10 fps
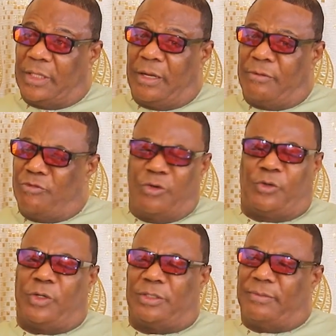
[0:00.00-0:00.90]
No,
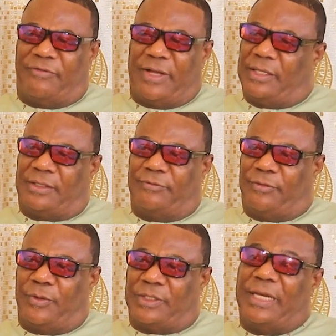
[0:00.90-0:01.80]
it wasn't my father's
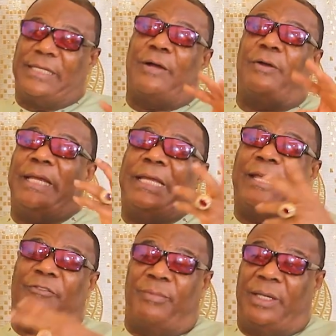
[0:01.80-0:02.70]
influence. Later on, he
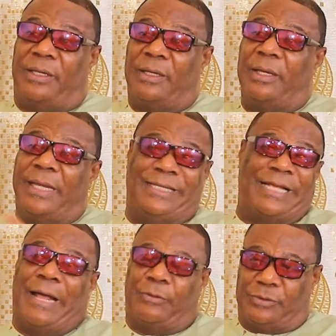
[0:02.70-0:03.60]
gave me his
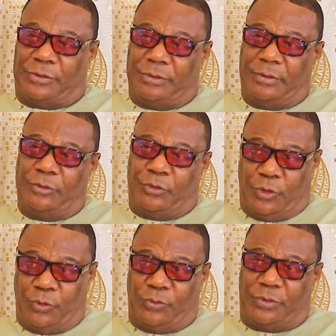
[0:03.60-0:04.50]
house to
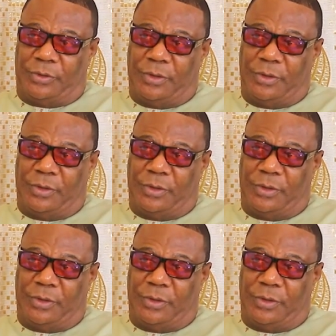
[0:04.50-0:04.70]
use.